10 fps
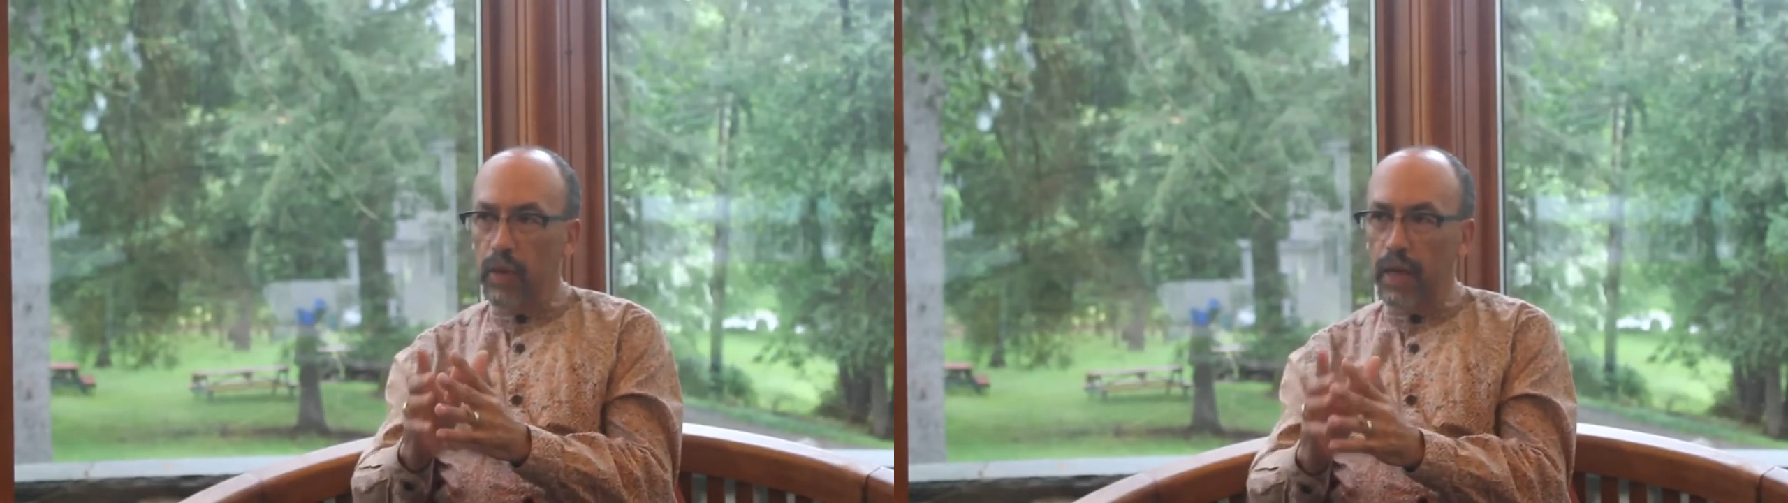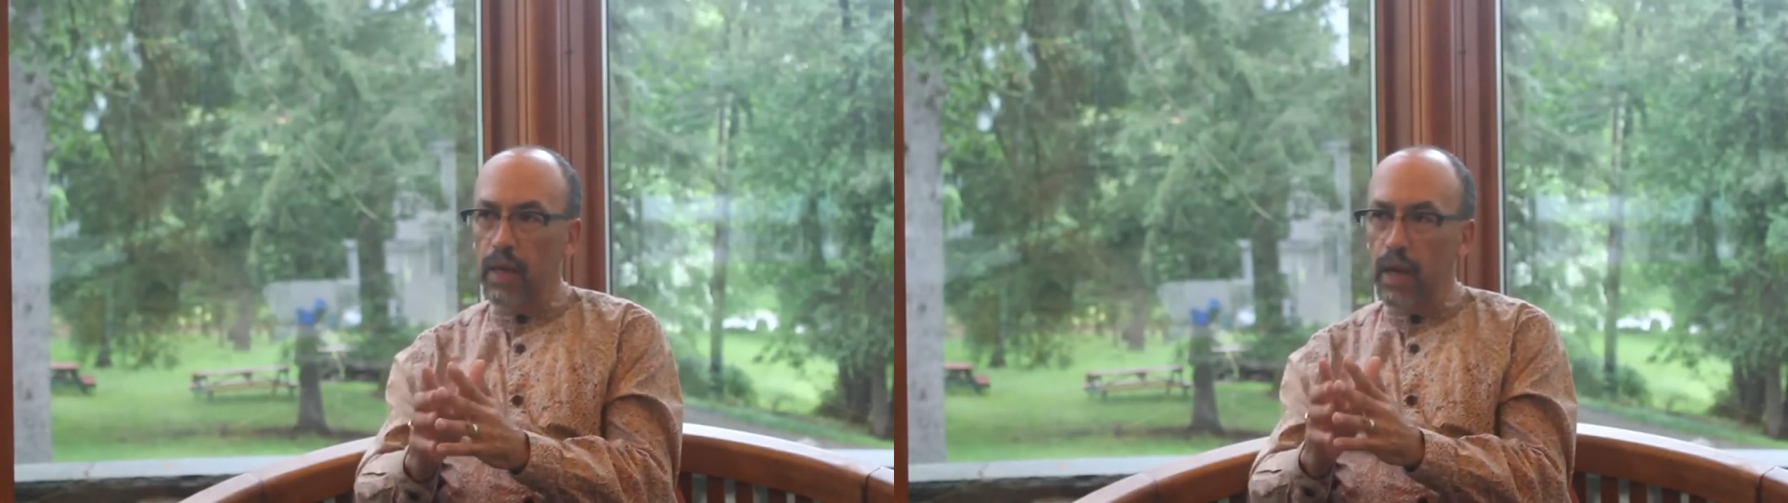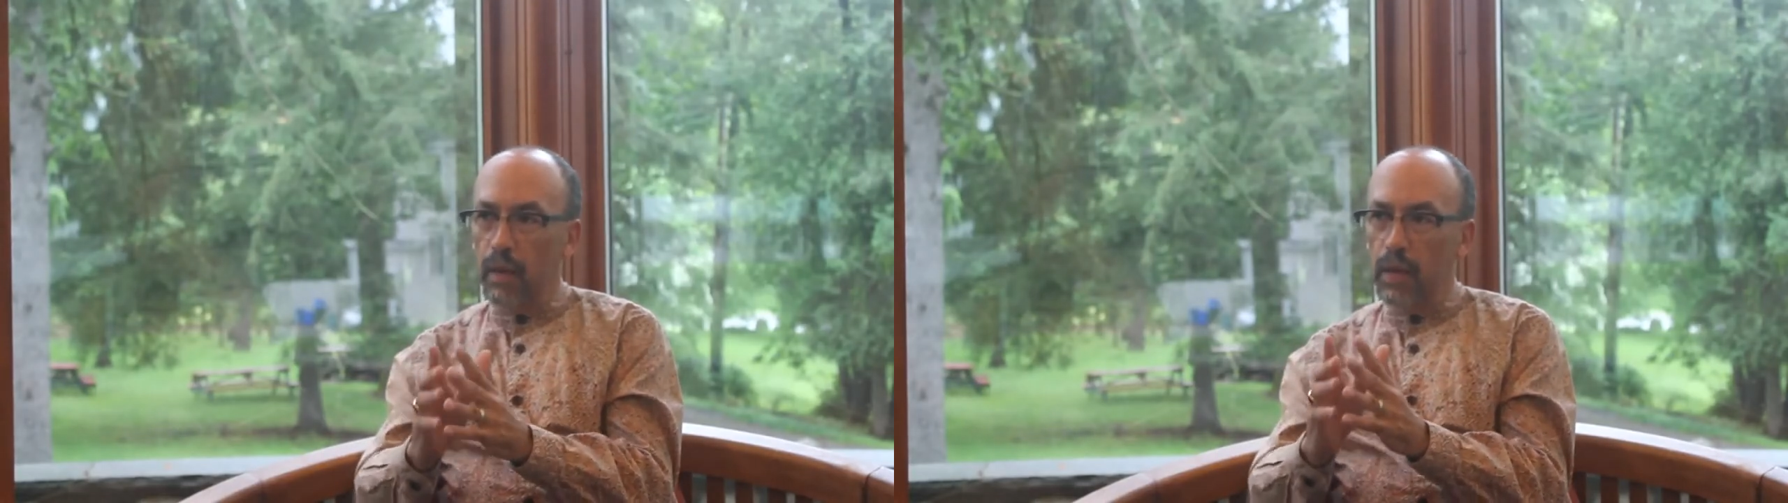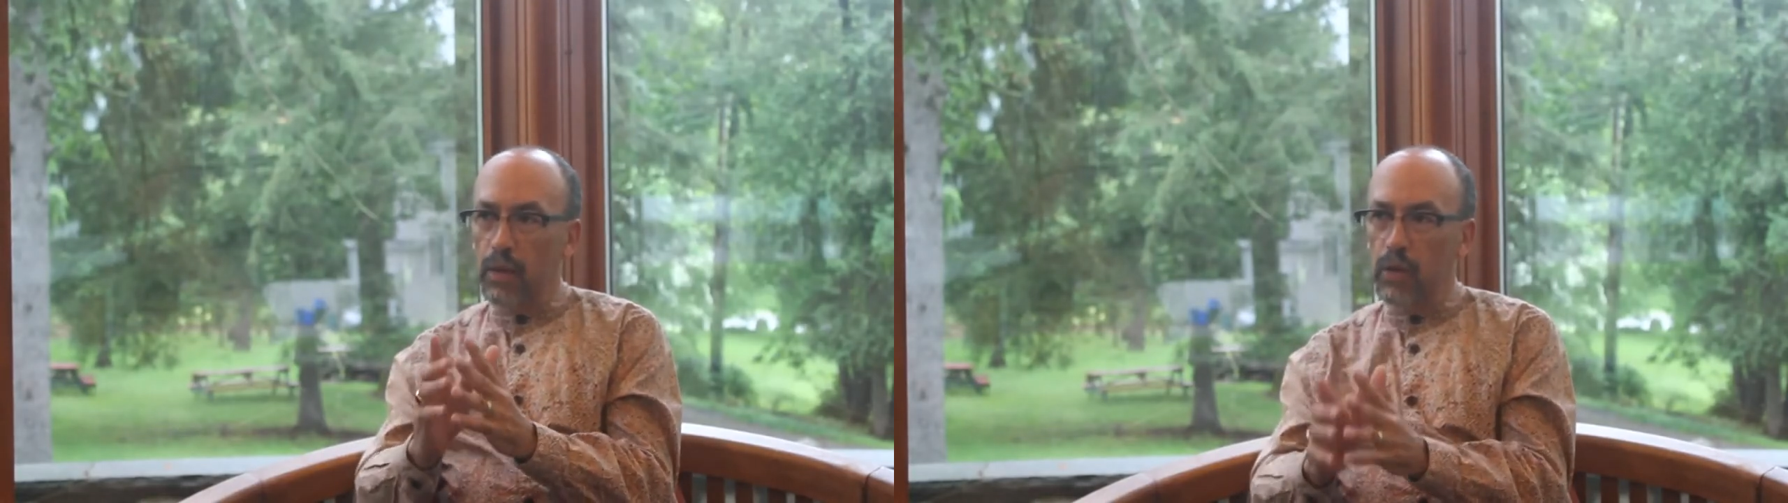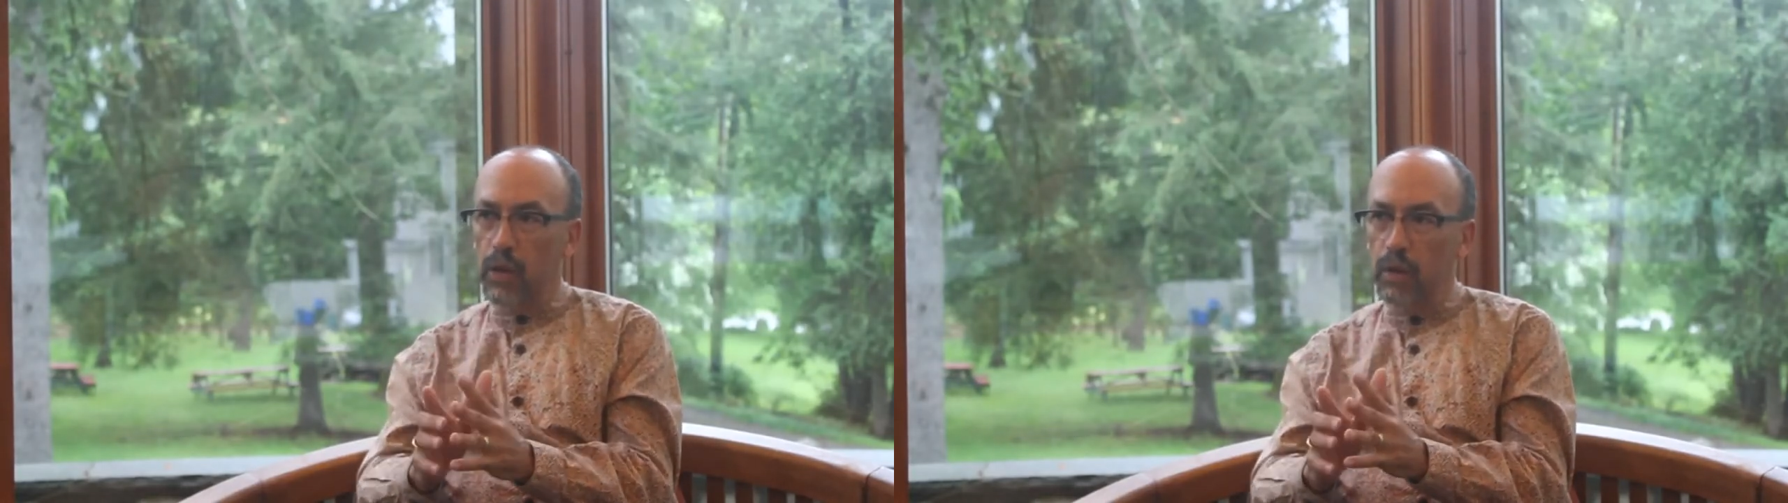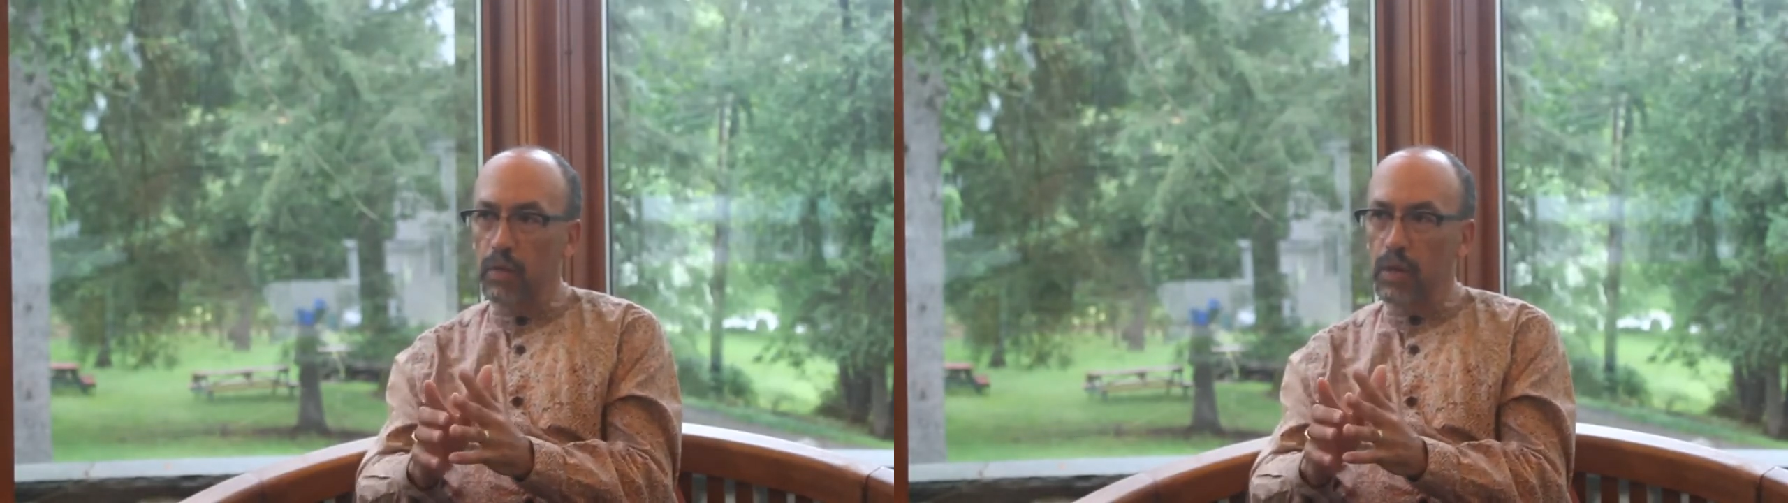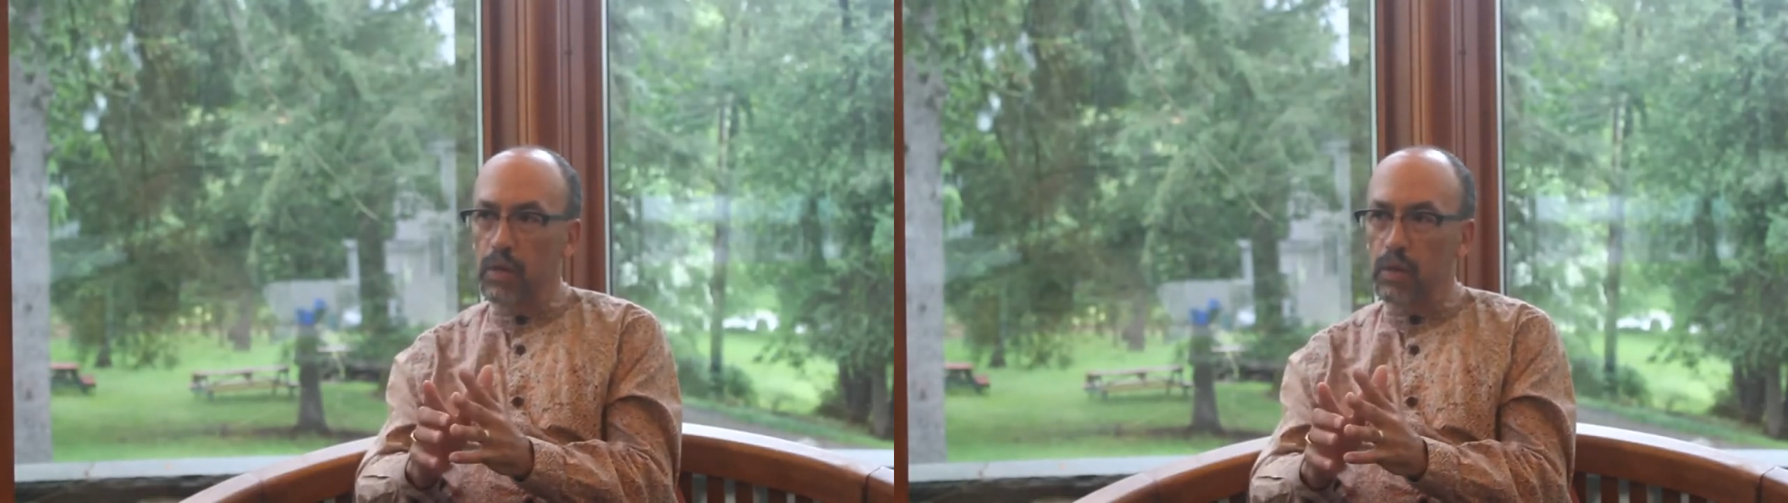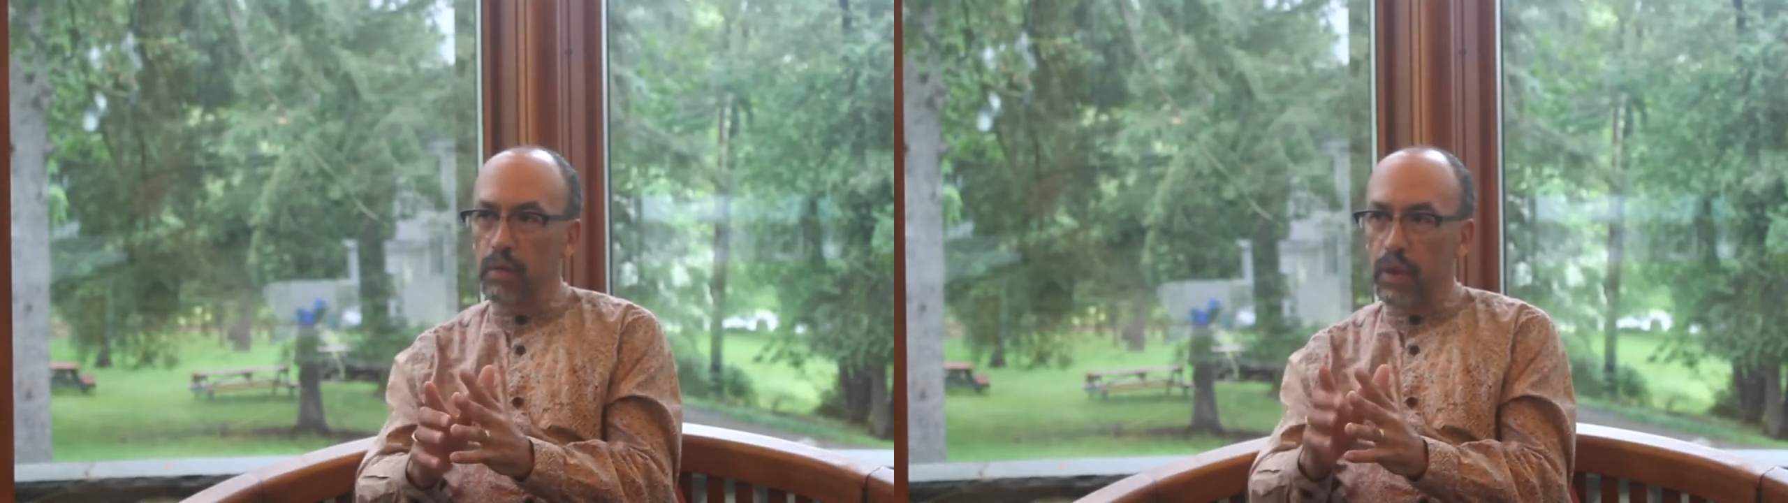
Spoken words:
economic determinism